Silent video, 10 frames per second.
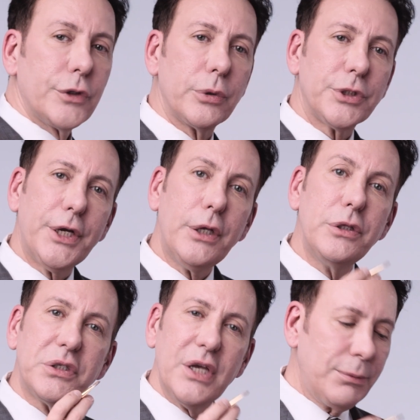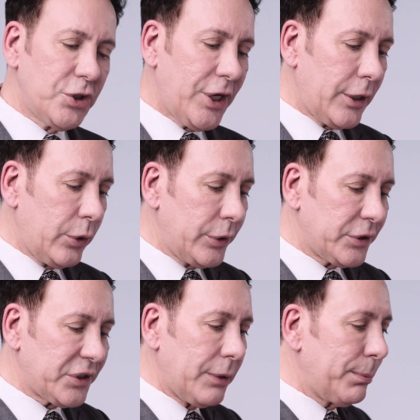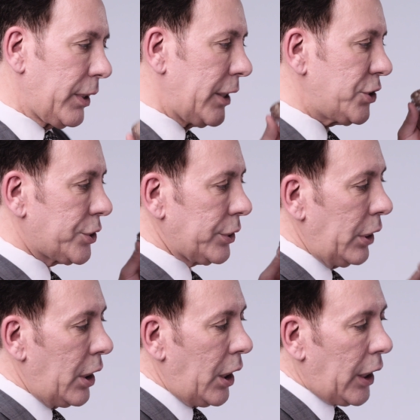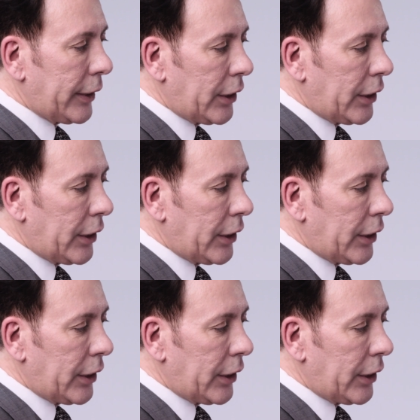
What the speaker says: So taking the same shadow and the same brush, I